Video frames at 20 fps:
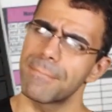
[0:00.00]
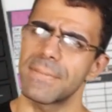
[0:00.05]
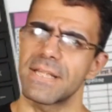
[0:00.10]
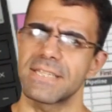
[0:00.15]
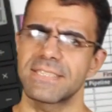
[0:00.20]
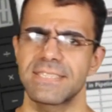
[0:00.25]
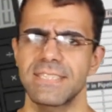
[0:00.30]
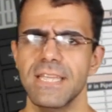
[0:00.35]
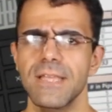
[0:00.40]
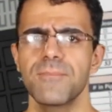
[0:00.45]

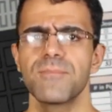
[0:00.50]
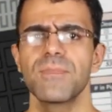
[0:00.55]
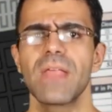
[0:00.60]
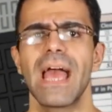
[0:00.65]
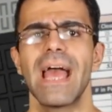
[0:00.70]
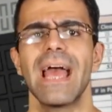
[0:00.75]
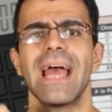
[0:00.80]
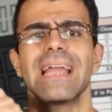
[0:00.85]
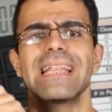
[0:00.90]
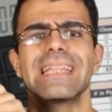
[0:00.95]
Let's see.
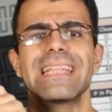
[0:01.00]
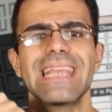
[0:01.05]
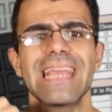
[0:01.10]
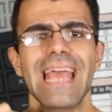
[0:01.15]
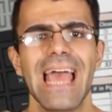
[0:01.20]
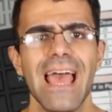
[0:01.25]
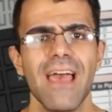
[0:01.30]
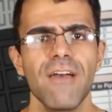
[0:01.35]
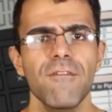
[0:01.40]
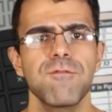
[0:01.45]

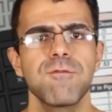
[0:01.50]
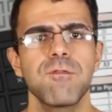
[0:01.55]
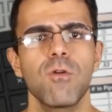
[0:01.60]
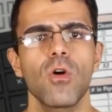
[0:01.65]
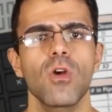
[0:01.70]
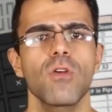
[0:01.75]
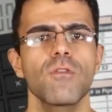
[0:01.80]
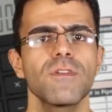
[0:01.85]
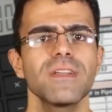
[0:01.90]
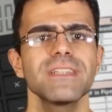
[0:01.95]
The
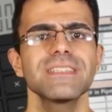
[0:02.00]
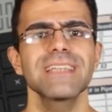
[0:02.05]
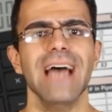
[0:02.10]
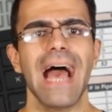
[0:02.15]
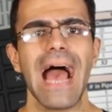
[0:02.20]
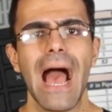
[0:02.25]
F4 visa